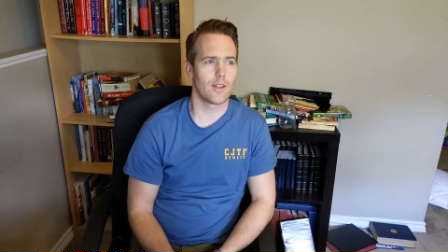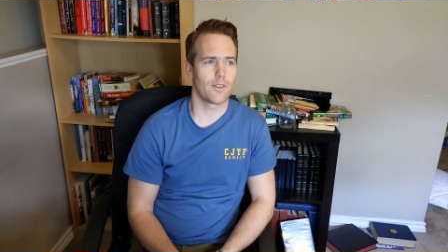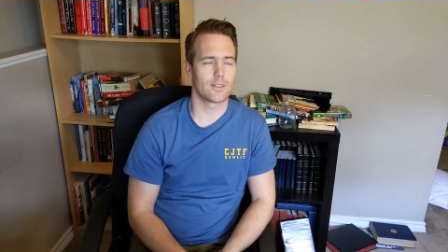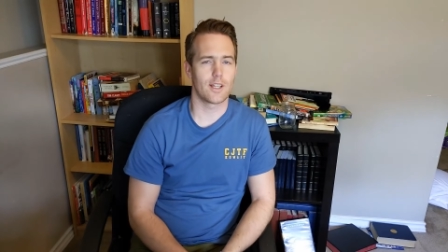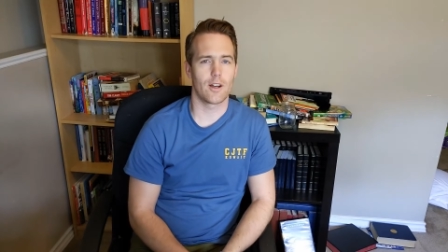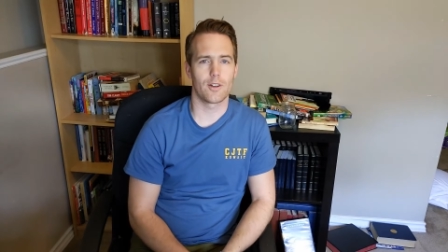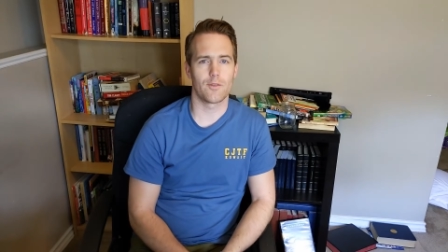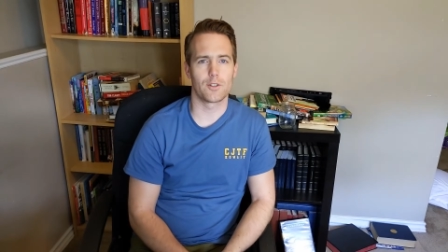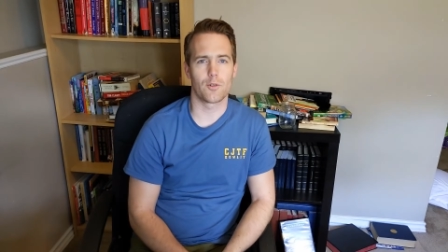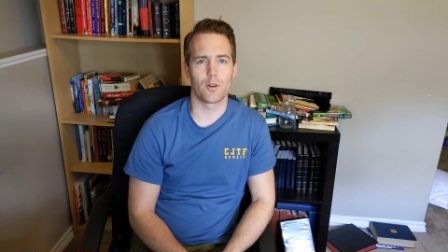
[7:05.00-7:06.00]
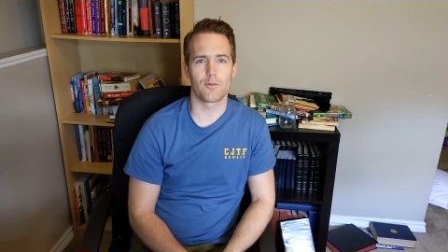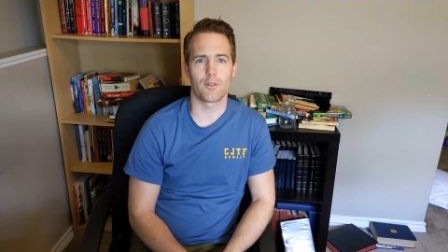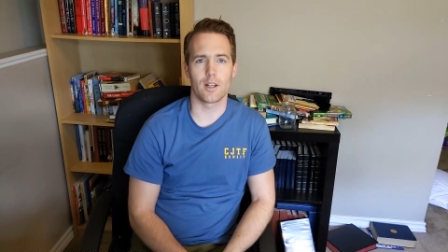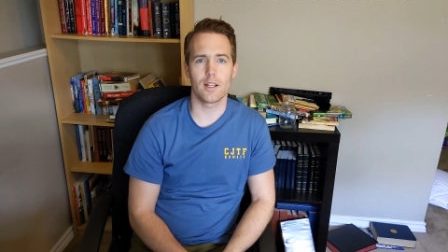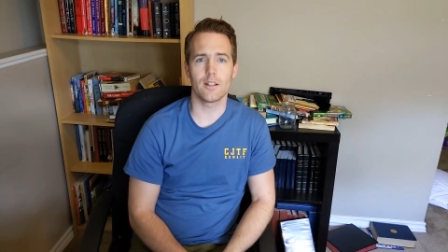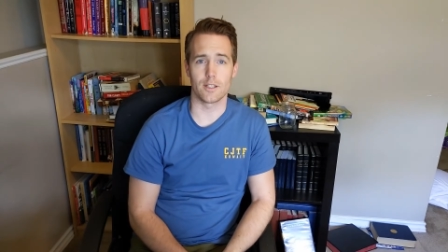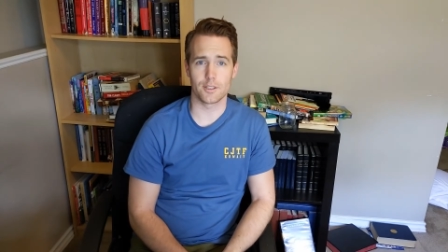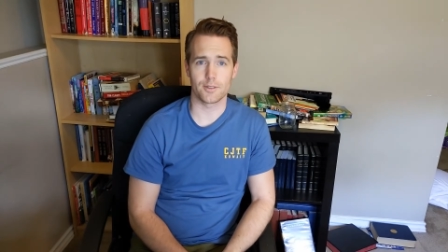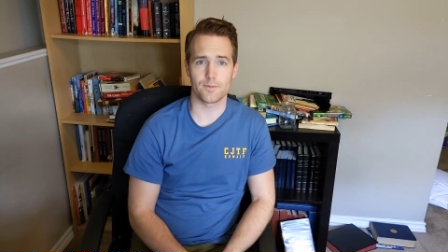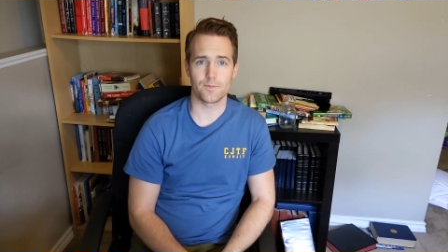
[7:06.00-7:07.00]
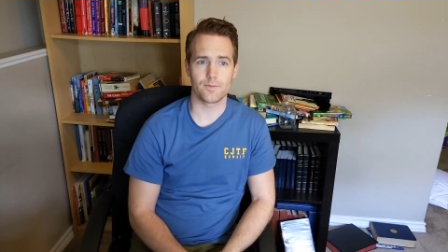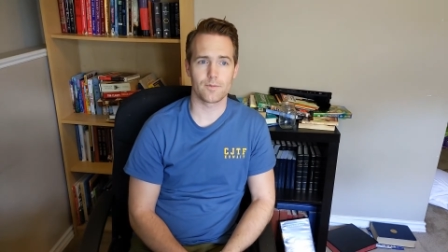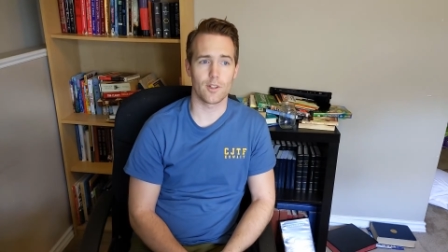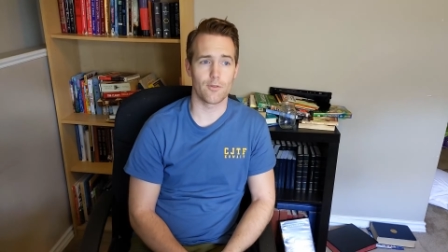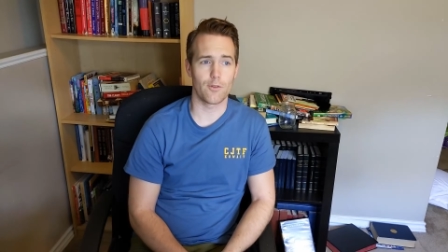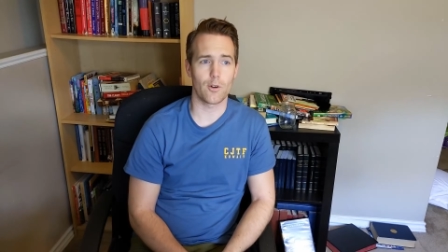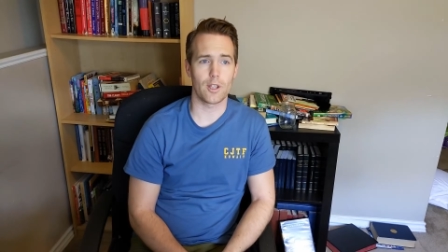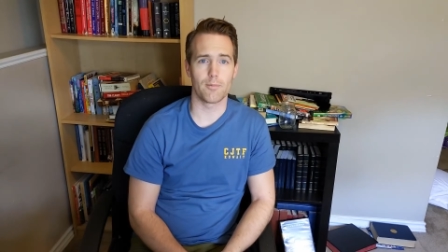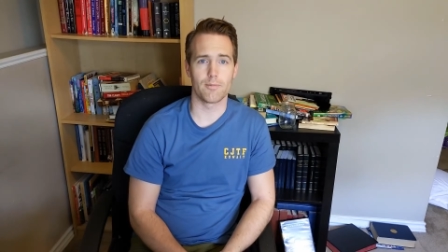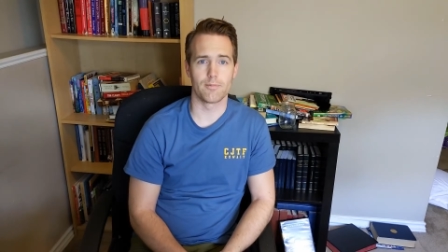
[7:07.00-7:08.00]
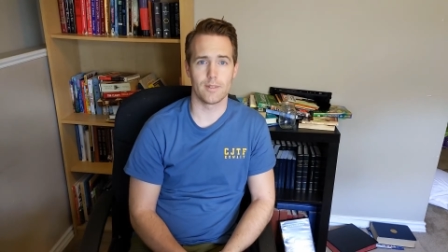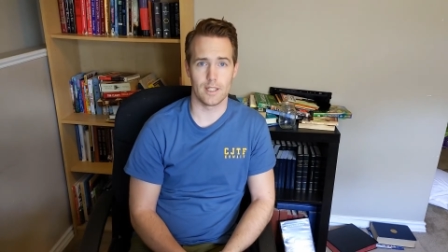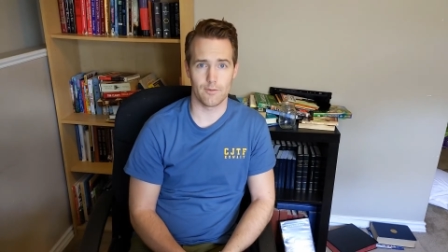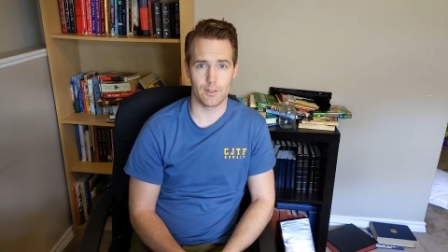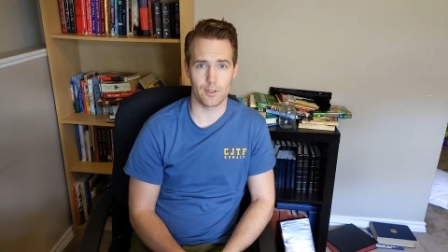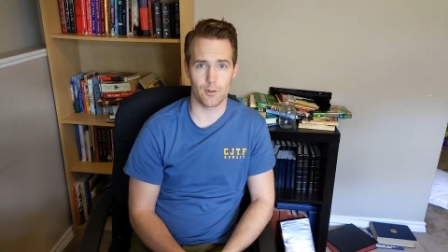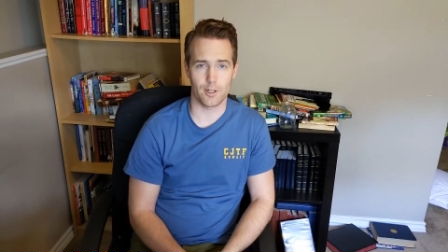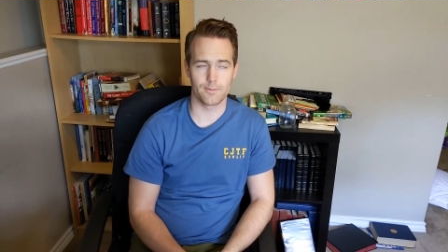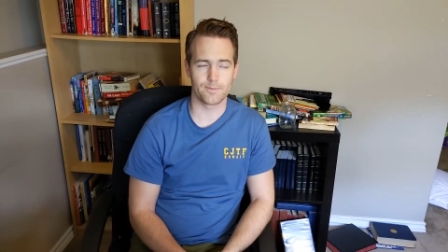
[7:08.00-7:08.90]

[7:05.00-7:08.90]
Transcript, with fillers: at the sound inventory for English, the phoneme inventory,